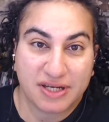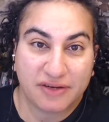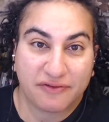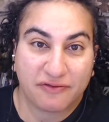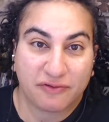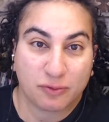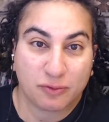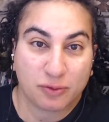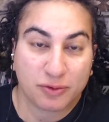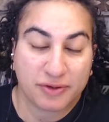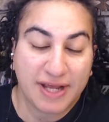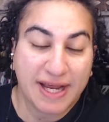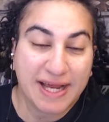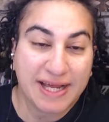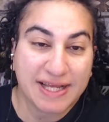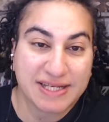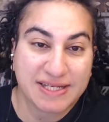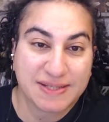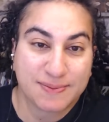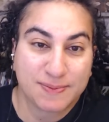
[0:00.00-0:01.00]
And for
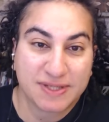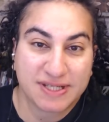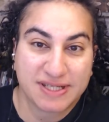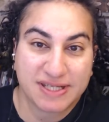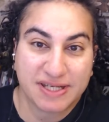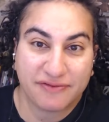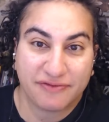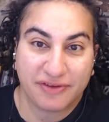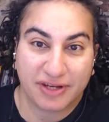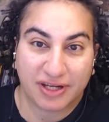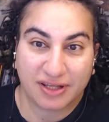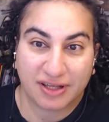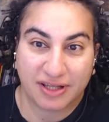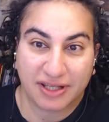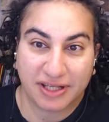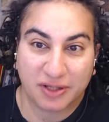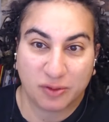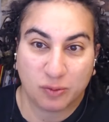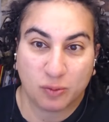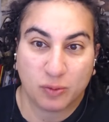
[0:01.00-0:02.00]
that
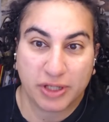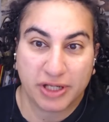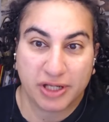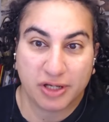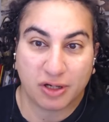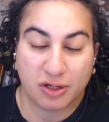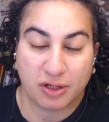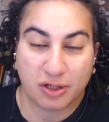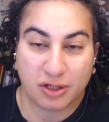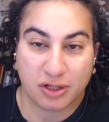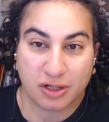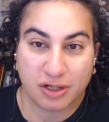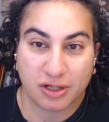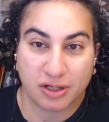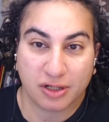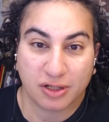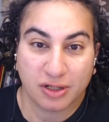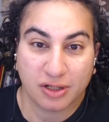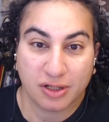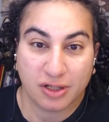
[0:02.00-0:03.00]
specifically, we
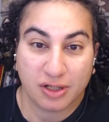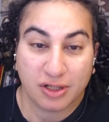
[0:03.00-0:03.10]
are